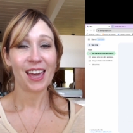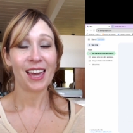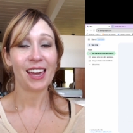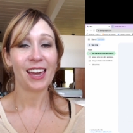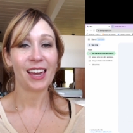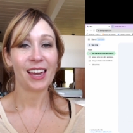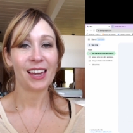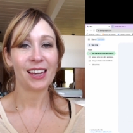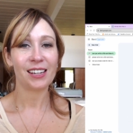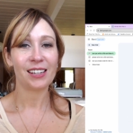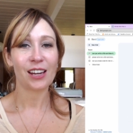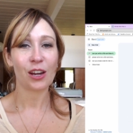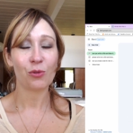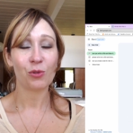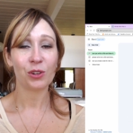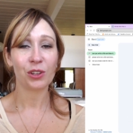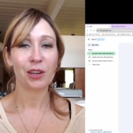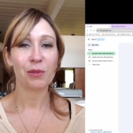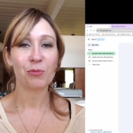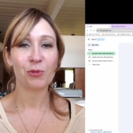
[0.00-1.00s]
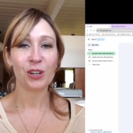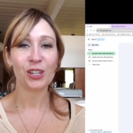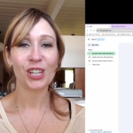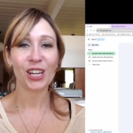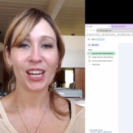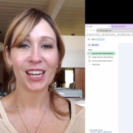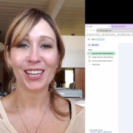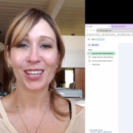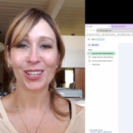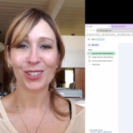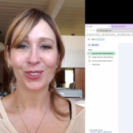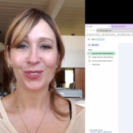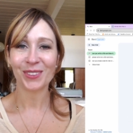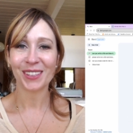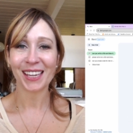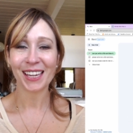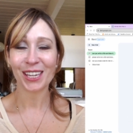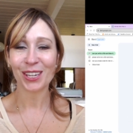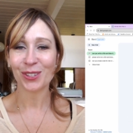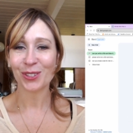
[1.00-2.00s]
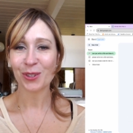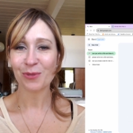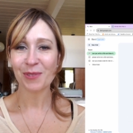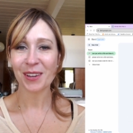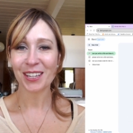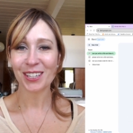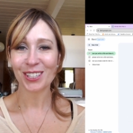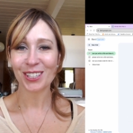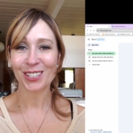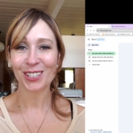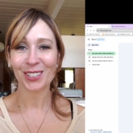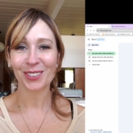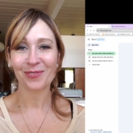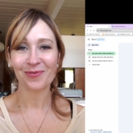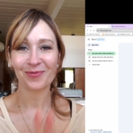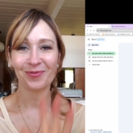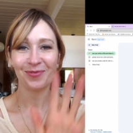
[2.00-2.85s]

and I really appreciate you. Thank you so much.